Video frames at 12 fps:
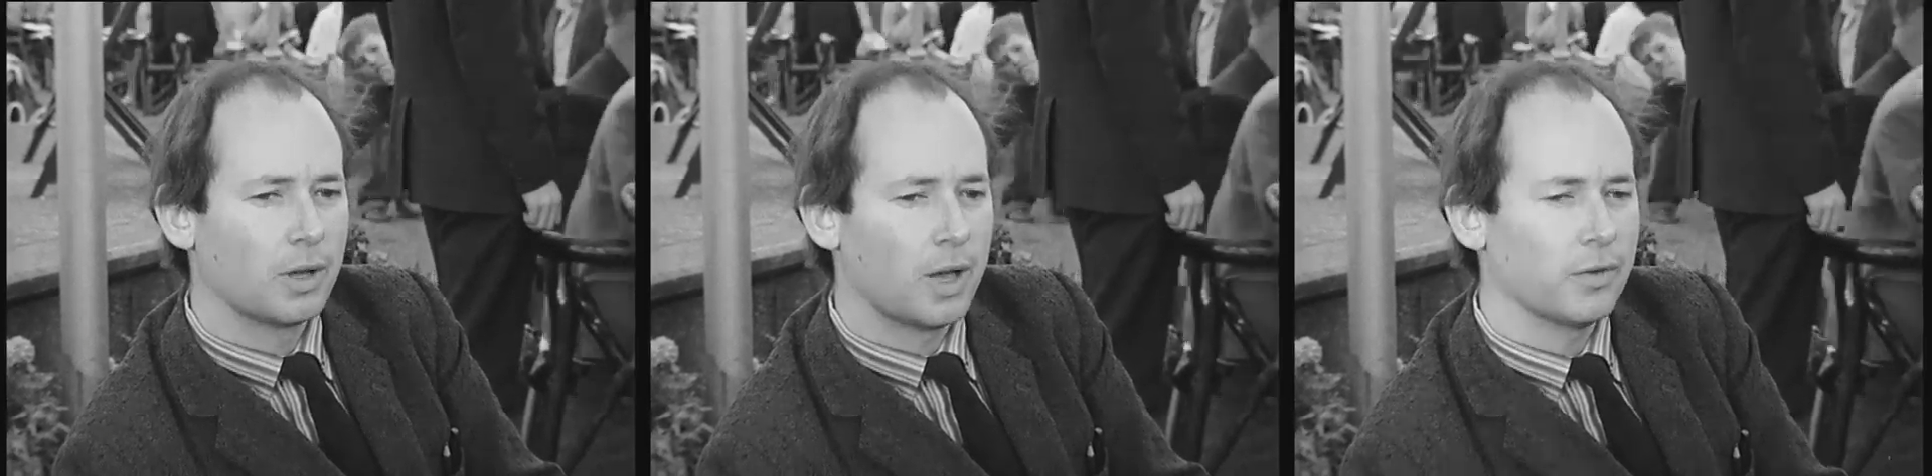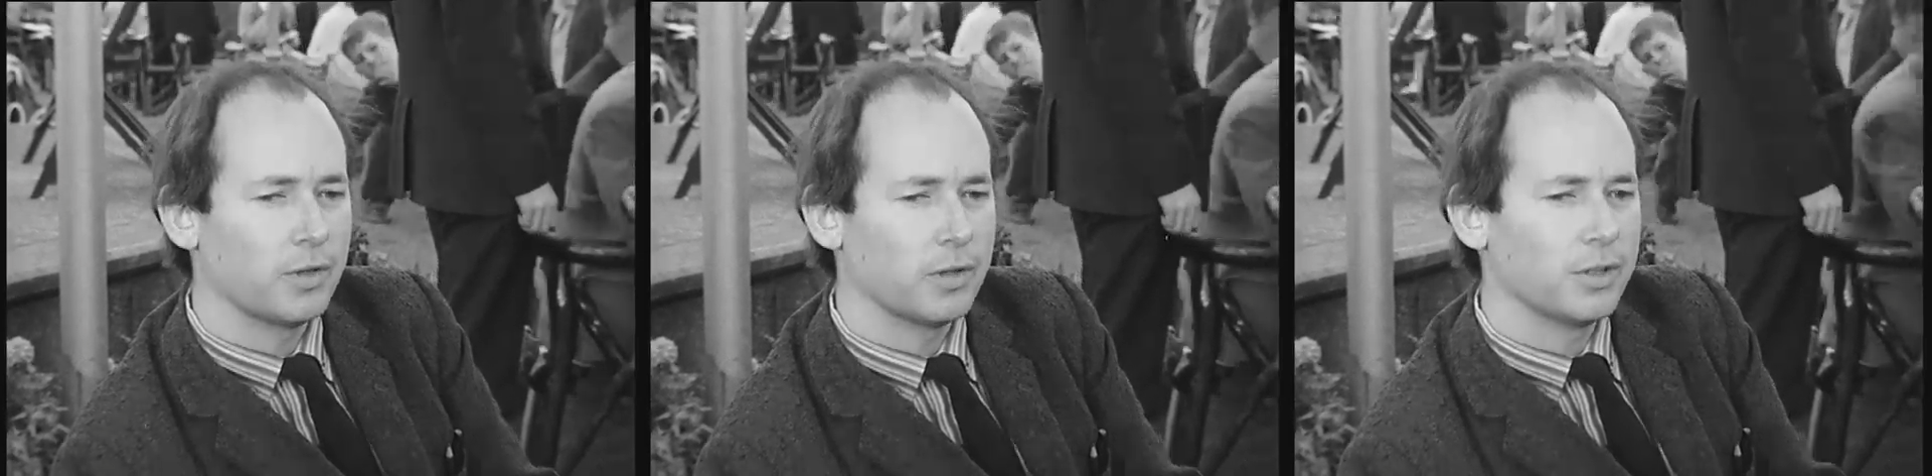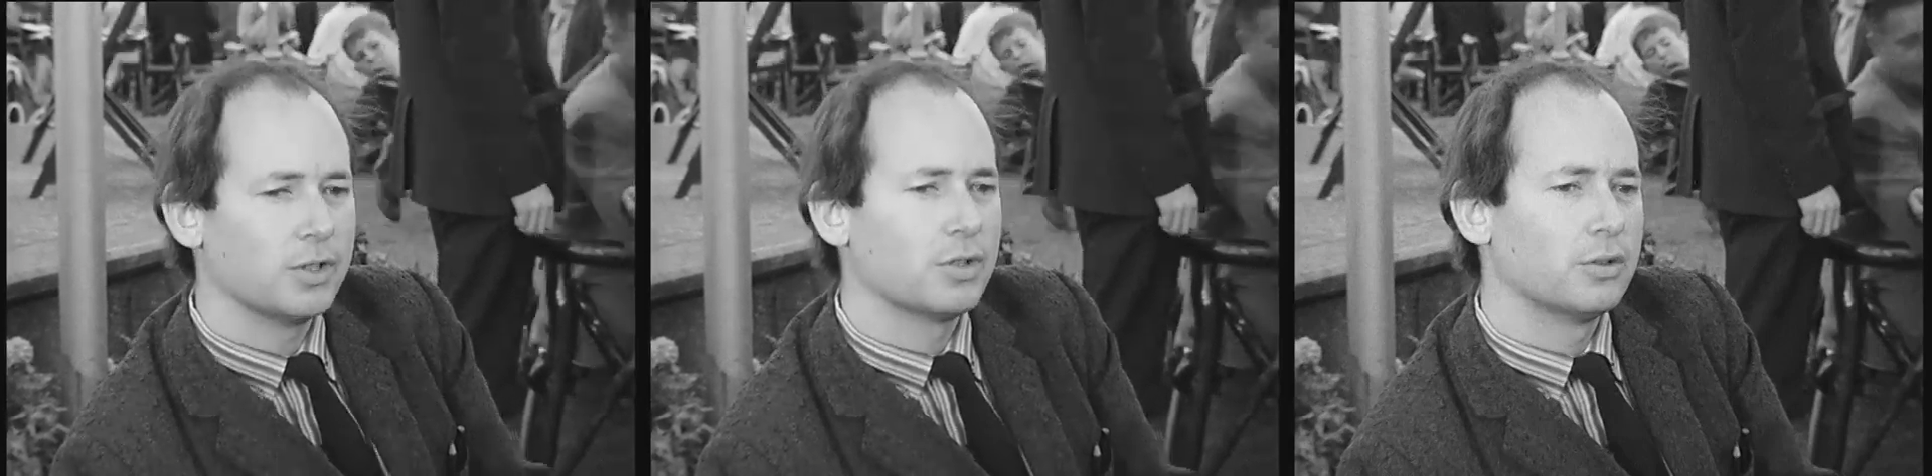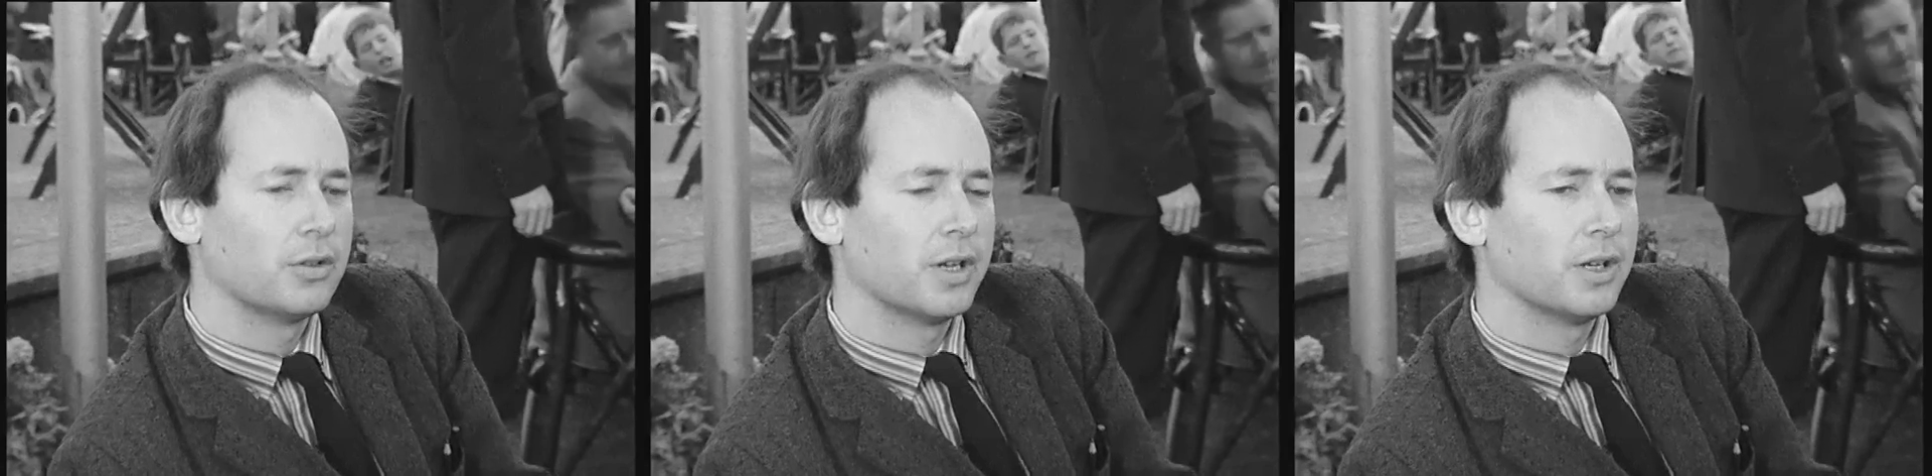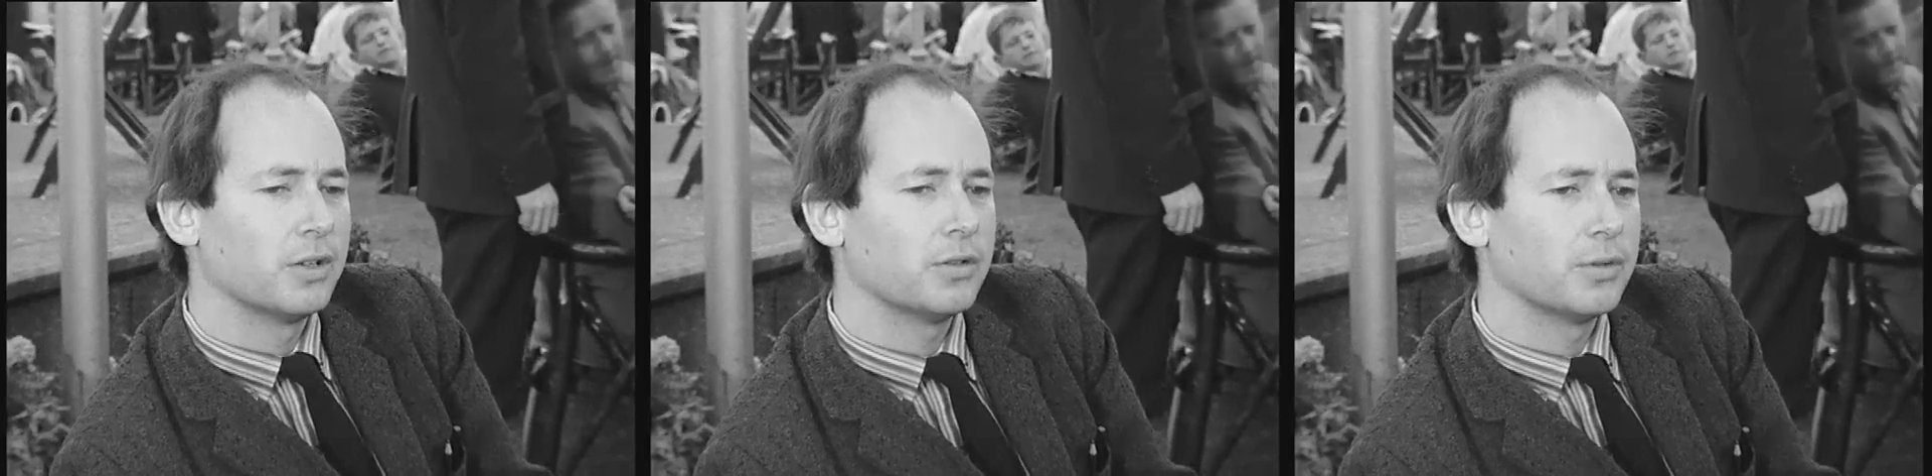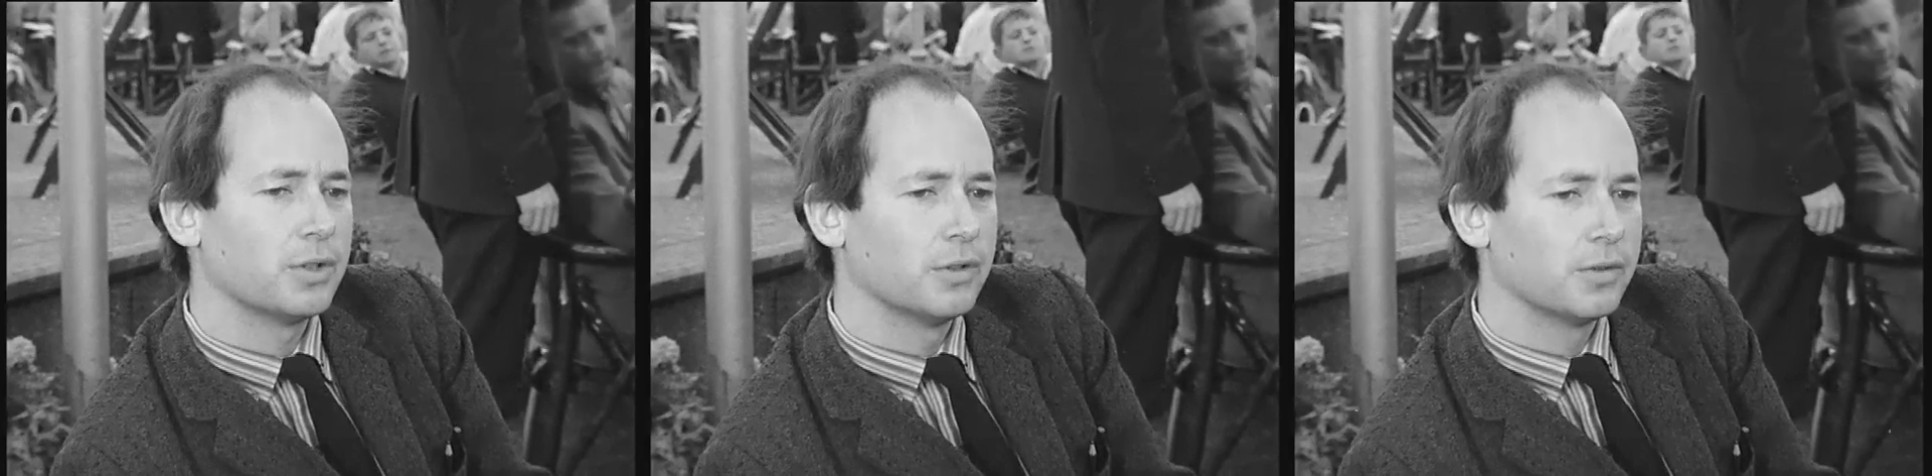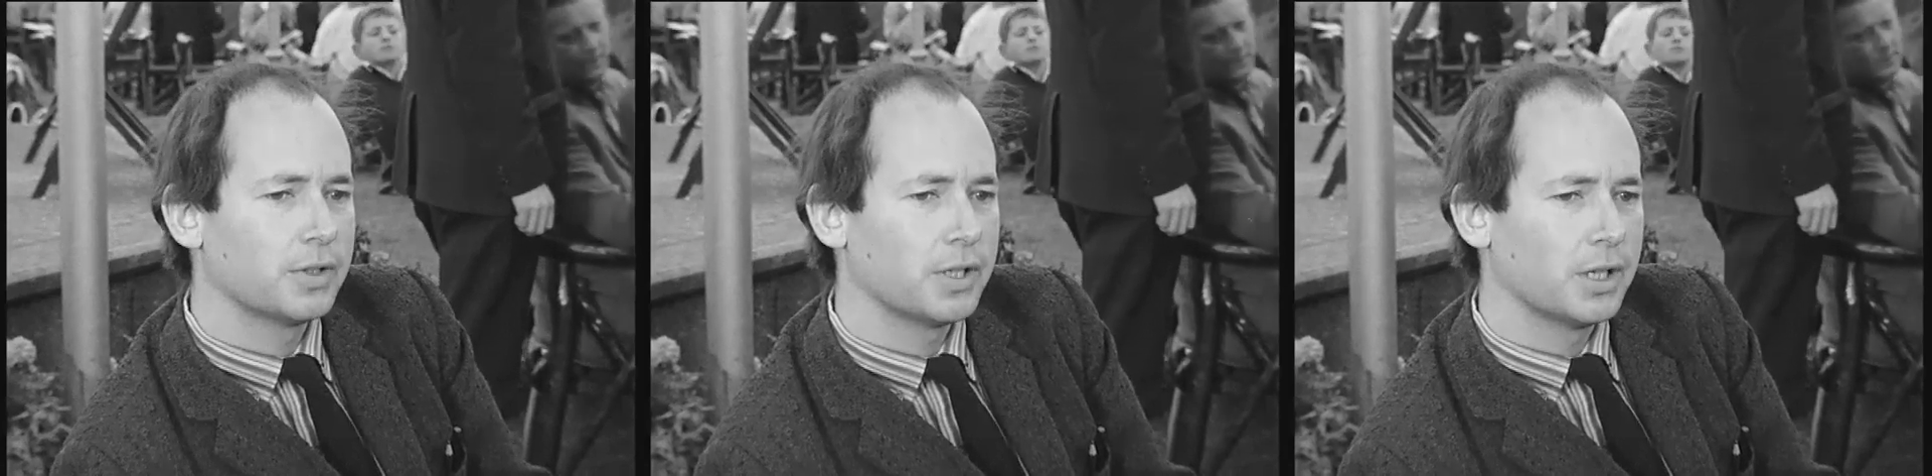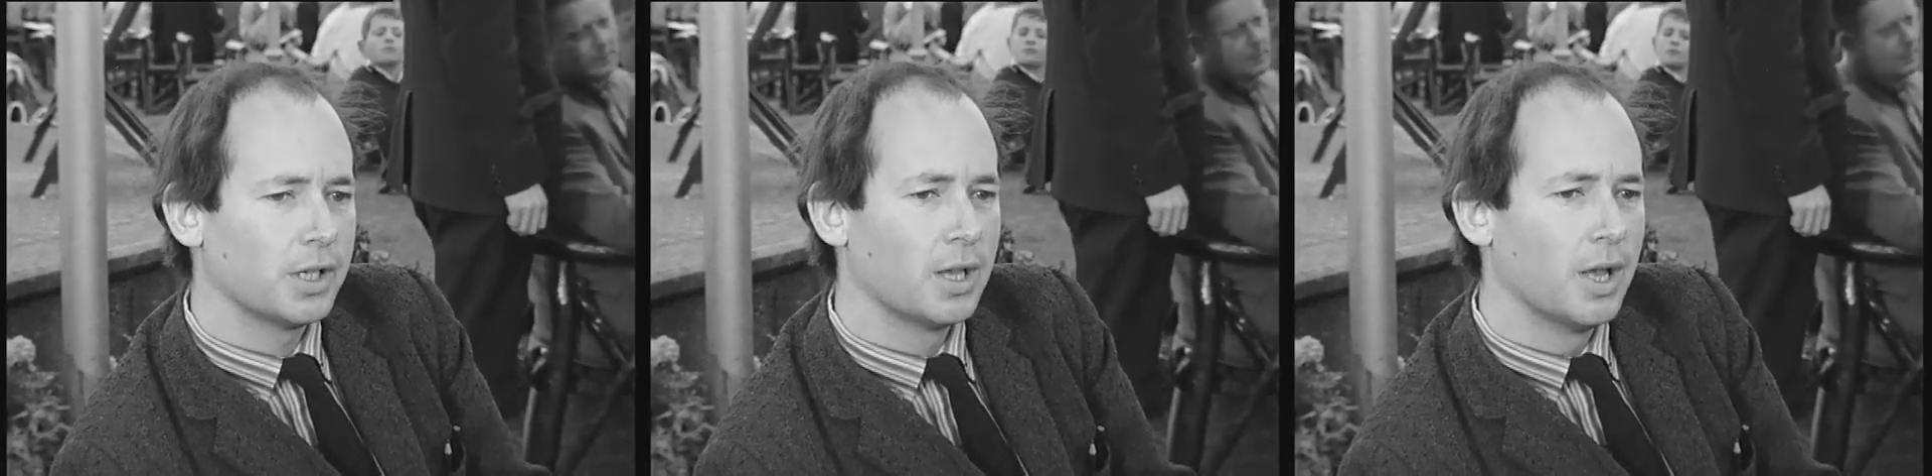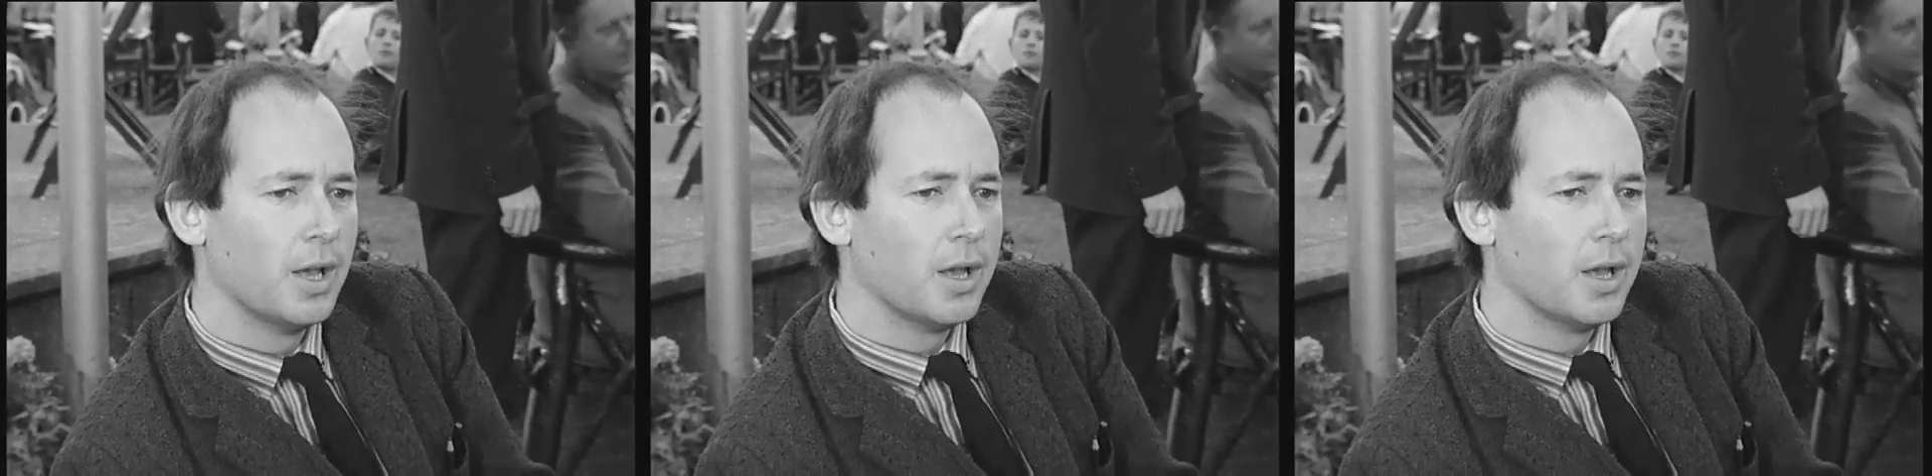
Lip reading: I've got these shorthand notes which you've seen,